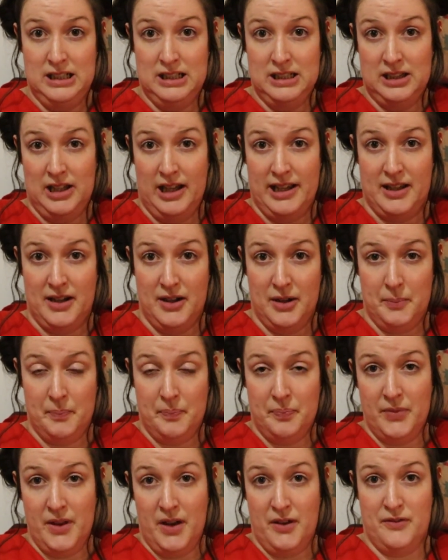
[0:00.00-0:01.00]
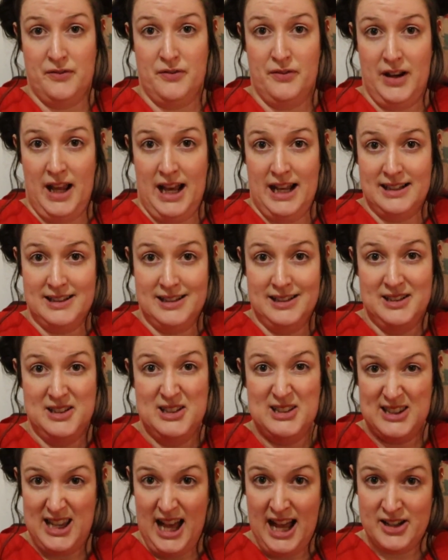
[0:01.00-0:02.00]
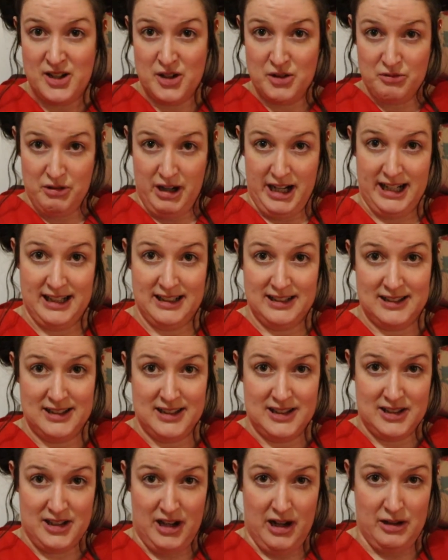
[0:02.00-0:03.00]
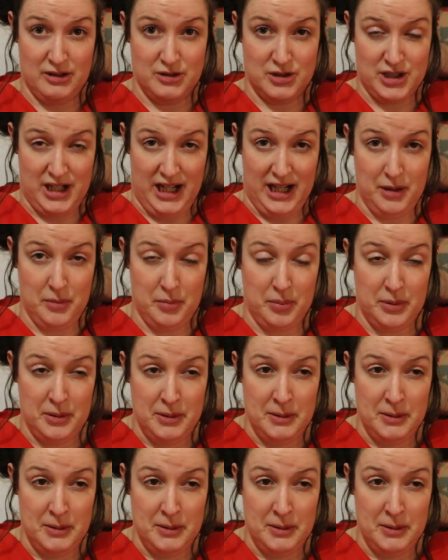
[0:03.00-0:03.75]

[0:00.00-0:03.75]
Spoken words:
like a flat Saturn rings style shape.